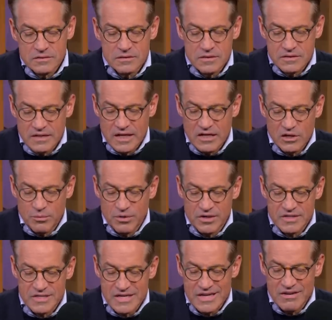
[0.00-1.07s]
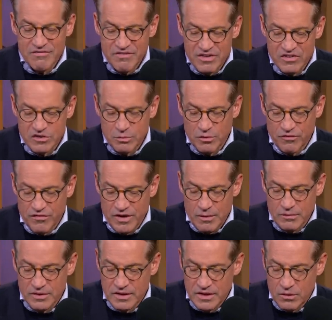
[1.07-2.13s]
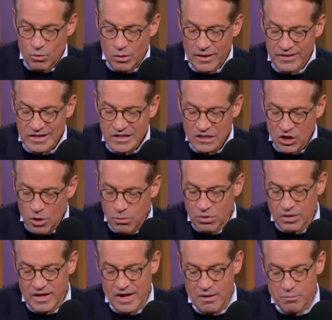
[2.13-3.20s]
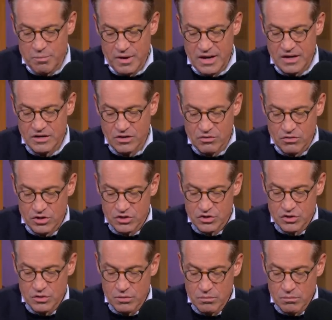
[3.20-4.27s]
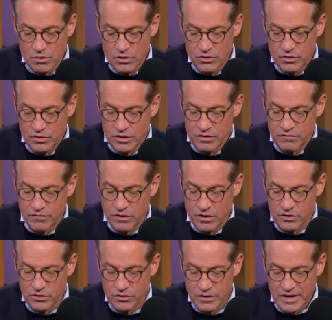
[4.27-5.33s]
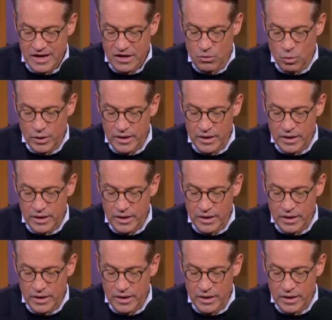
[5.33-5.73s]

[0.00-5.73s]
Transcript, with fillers: the title of the book is The Invincible Family, Why the Global Campaign to Crush Motherhood and Fatherhood Can't